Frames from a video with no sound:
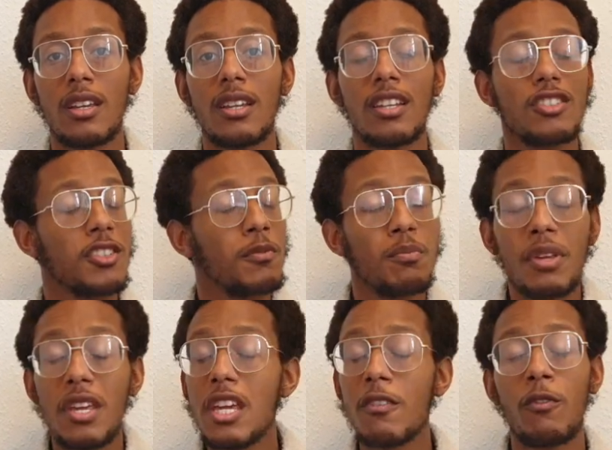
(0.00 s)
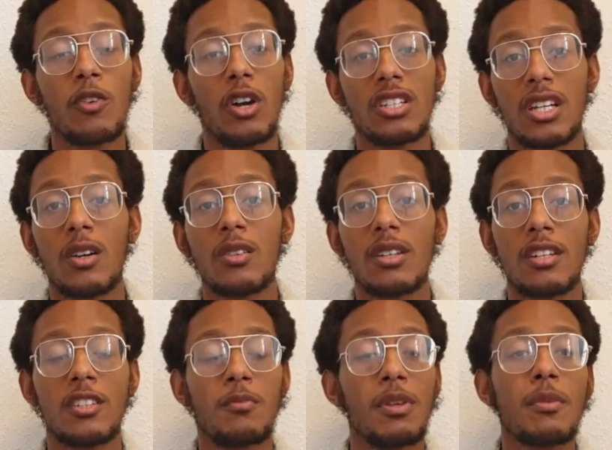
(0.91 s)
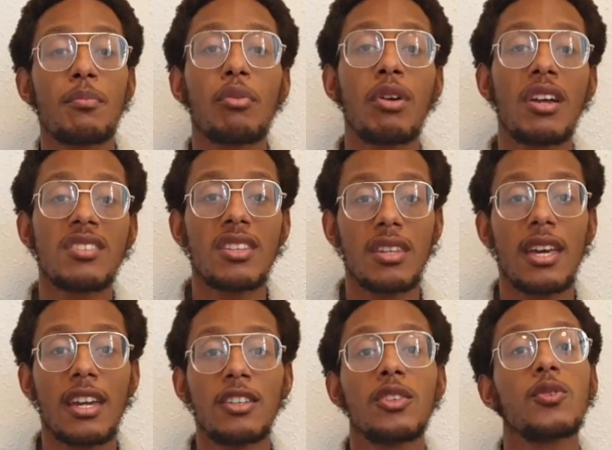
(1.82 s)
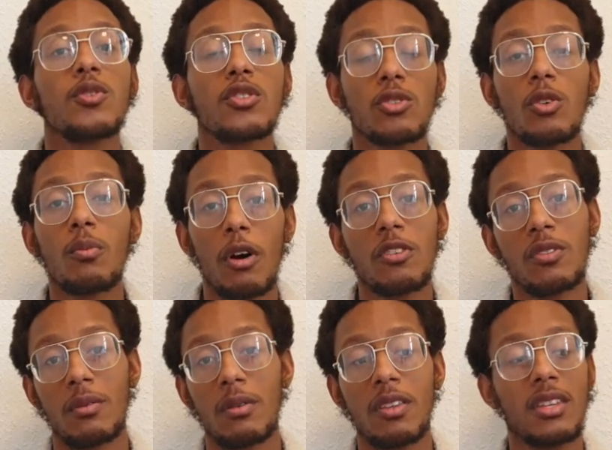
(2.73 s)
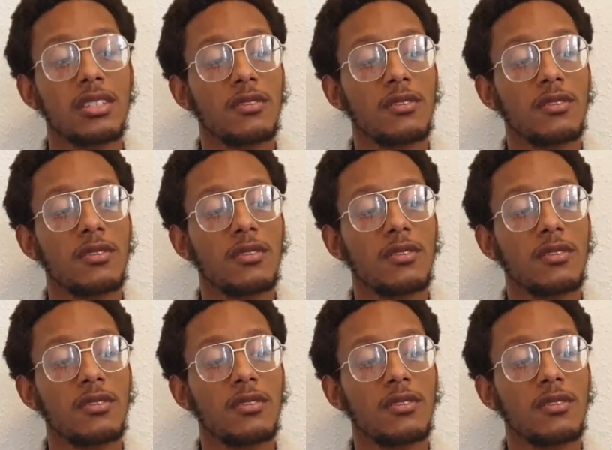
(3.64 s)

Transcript: Just being for your child and just being present there can do so much for them. I think that's a